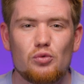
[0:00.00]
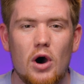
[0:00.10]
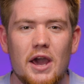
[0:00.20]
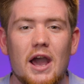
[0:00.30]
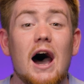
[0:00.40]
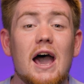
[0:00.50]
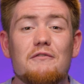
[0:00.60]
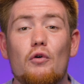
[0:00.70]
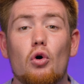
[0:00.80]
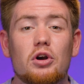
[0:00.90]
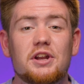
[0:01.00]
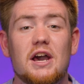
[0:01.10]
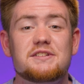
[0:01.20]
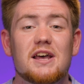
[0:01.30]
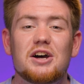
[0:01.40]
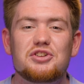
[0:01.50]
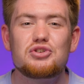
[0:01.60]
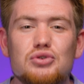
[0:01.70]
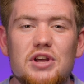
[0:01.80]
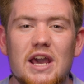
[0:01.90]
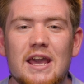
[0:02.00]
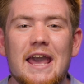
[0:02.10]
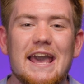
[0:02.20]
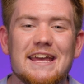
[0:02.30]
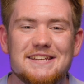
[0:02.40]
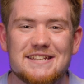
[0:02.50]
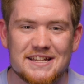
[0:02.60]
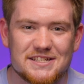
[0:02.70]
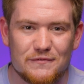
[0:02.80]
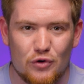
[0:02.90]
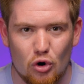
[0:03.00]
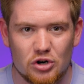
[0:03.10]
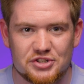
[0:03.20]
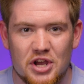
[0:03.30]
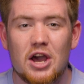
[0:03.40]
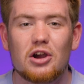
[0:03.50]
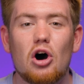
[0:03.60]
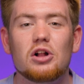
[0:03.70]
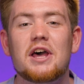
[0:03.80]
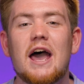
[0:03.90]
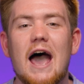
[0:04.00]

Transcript: why I have organized a 2-day intensive course called